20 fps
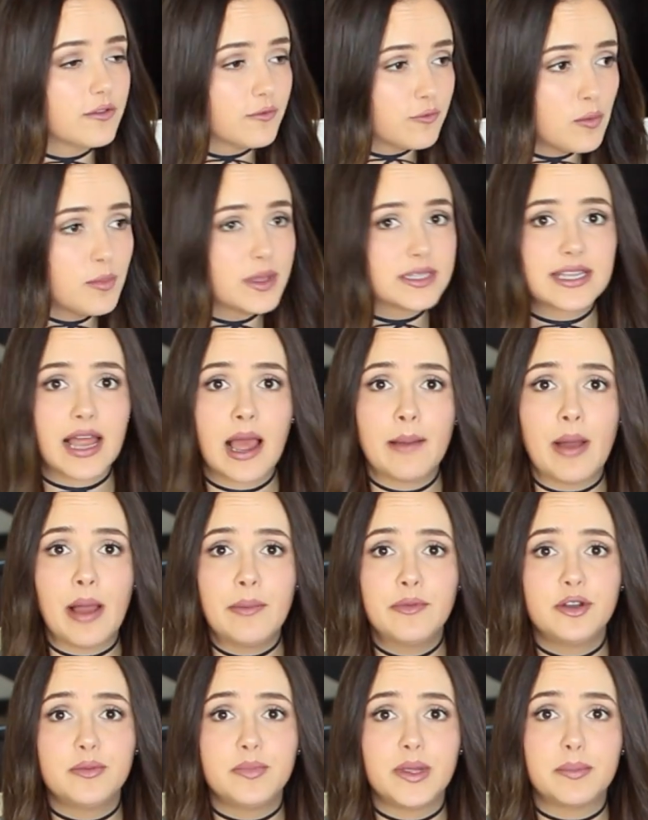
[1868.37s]
In 4 months time,
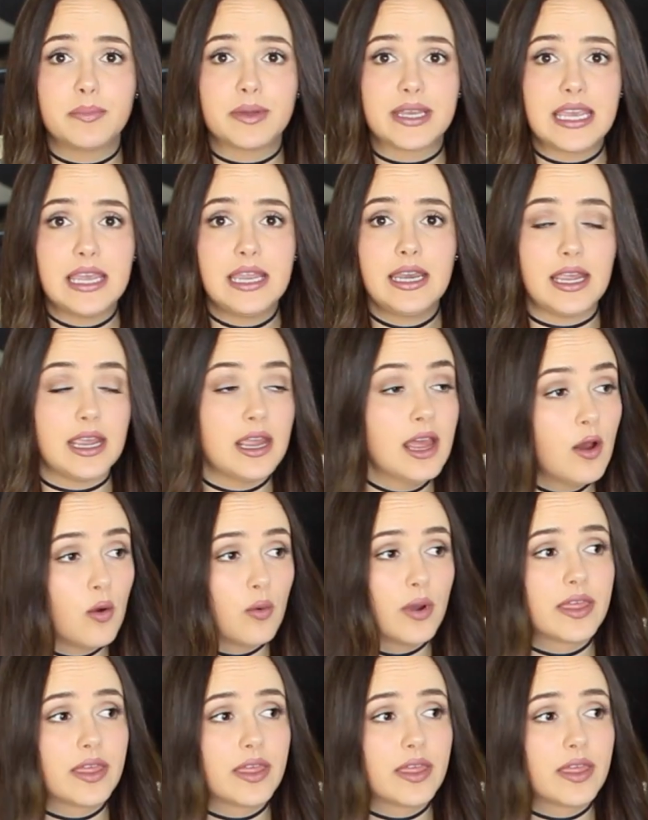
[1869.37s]
I'm gonna be a bikini.